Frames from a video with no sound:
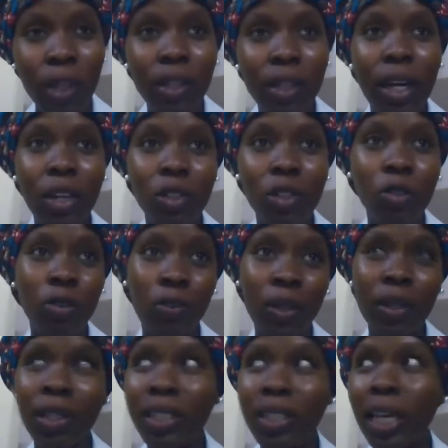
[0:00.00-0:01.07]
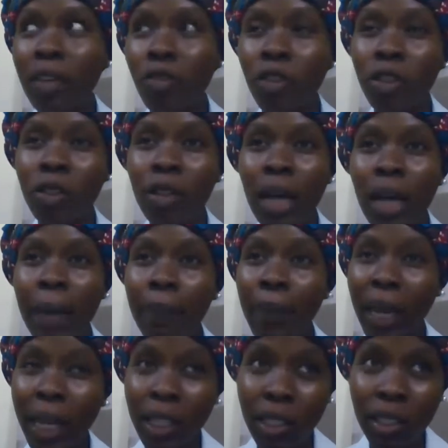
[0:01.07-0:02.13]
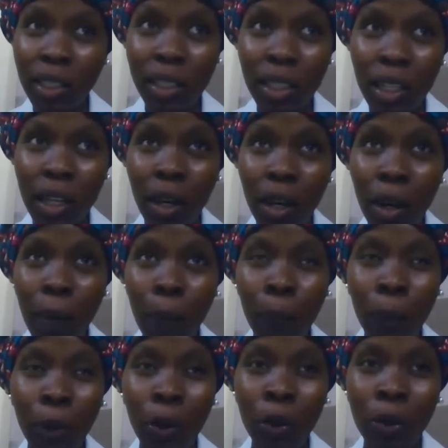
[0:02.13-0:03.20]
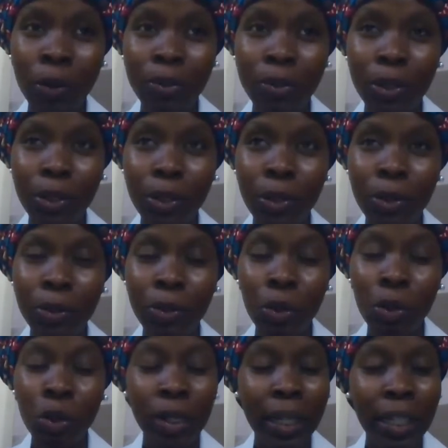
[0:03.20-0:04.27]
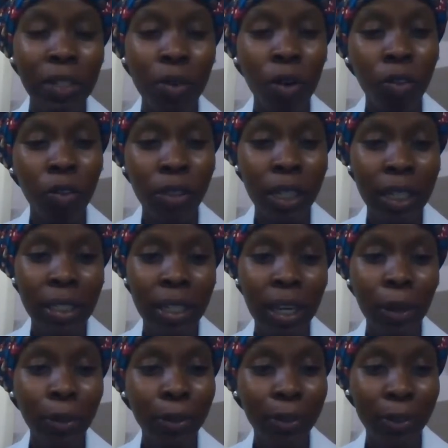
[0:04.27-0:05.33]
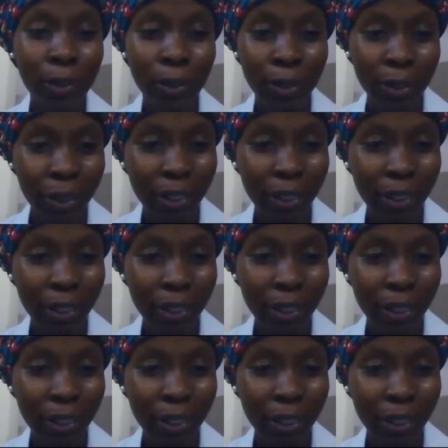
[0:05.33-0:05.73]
That was for me because I feel I paint, but not as often as I ought to